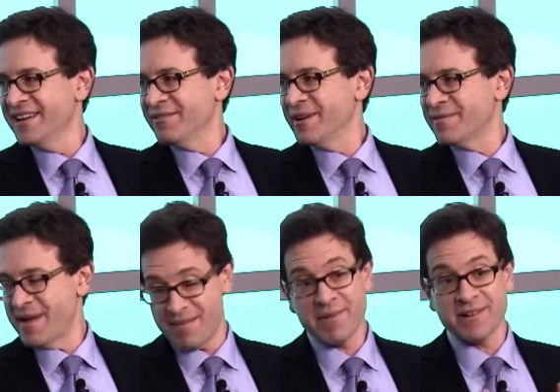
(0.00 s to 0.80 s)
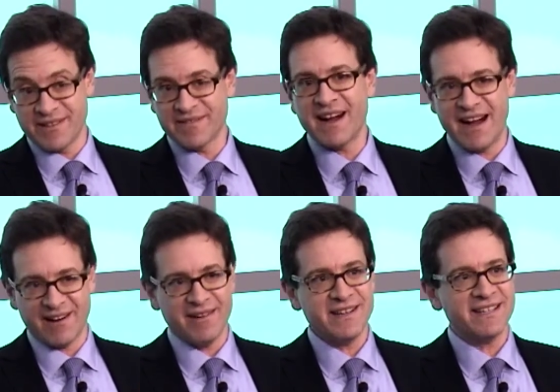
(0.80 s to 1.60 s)
with members of
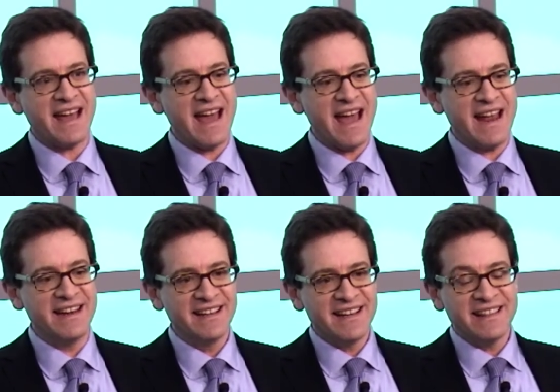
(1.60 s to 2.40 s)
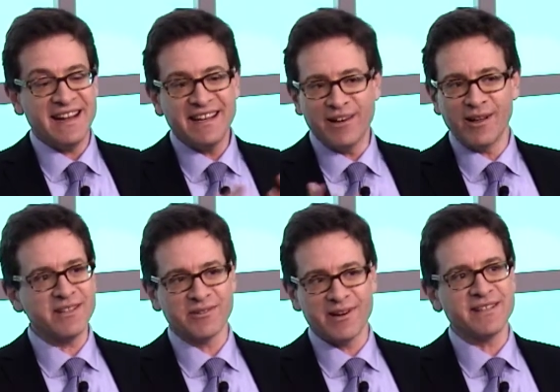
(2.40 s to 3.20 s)
Congress, and they did all
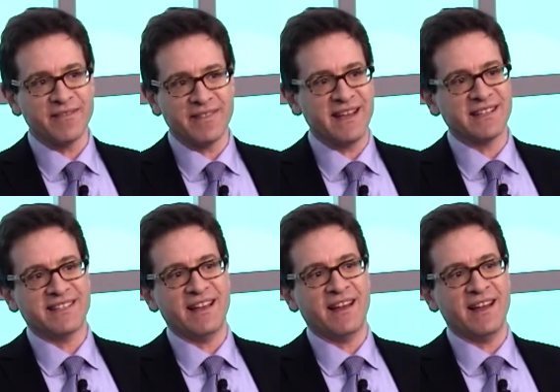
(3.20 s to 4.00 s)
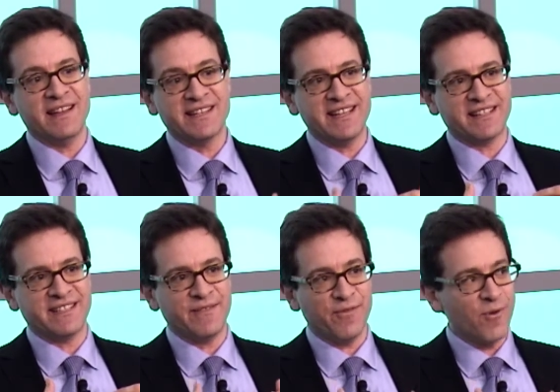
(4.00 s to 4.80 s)
sorts of things. In
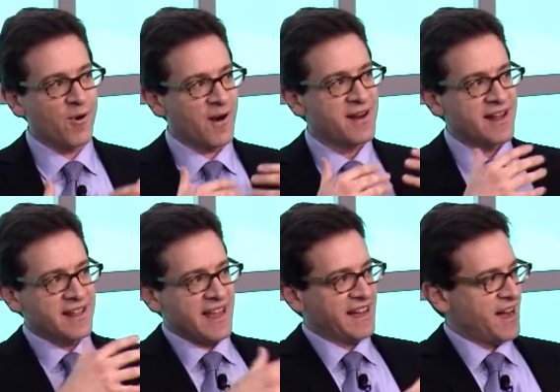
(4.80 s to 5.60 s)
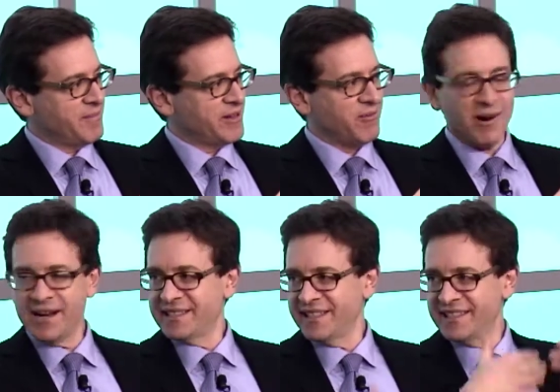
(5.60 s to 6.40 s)
'64, they come to
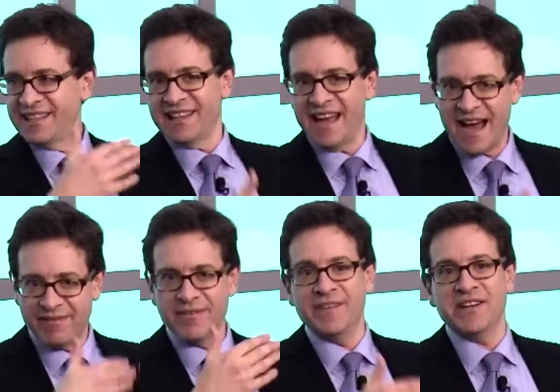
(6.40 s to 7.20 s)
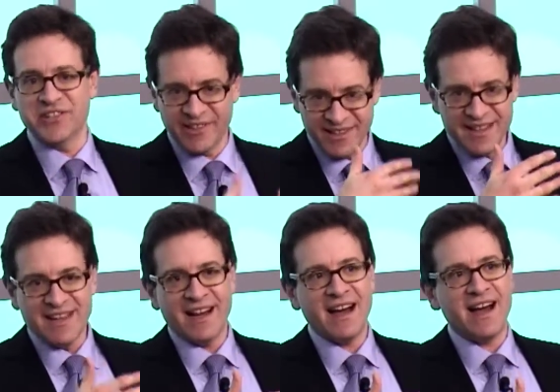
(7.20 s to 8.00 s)
Washington and they have a vigil
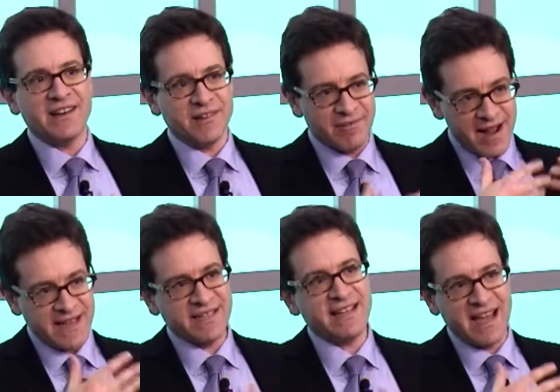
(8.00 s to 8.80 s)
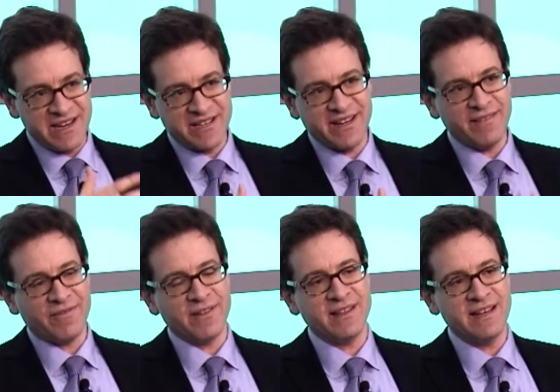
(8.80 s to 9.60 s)
to raise attention
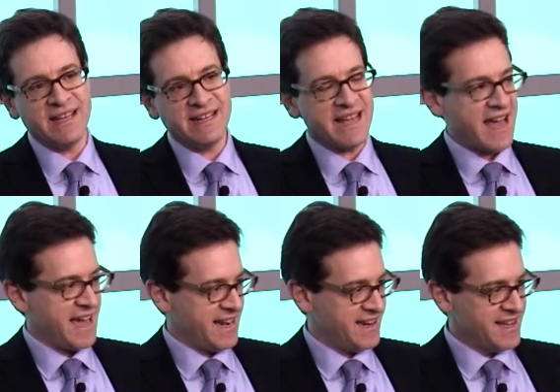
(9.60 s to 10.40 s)
for the need to end